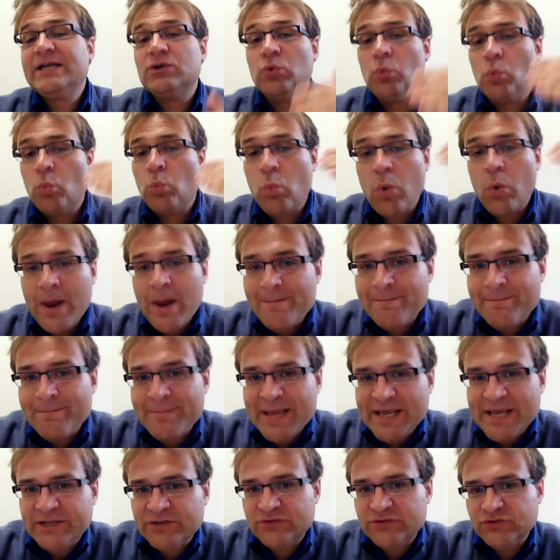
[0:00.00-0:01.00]
and
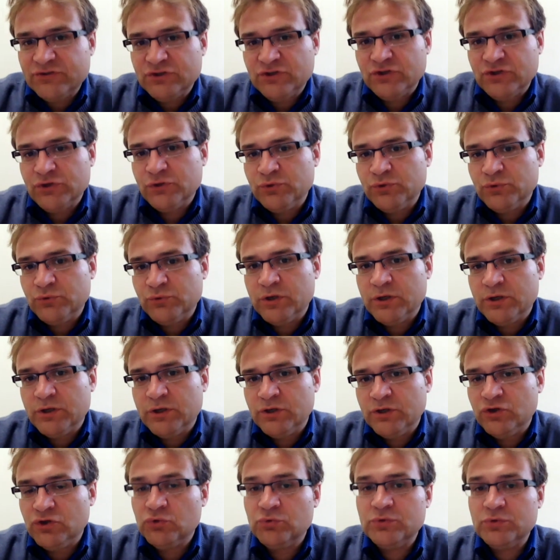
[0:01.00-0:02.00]
what makes
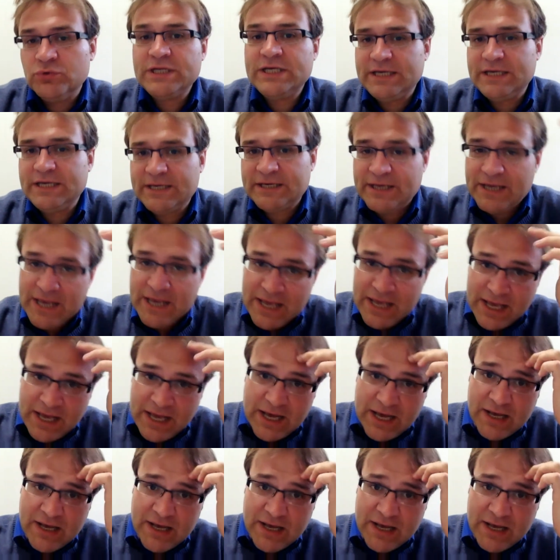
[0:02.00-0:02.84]
you unique.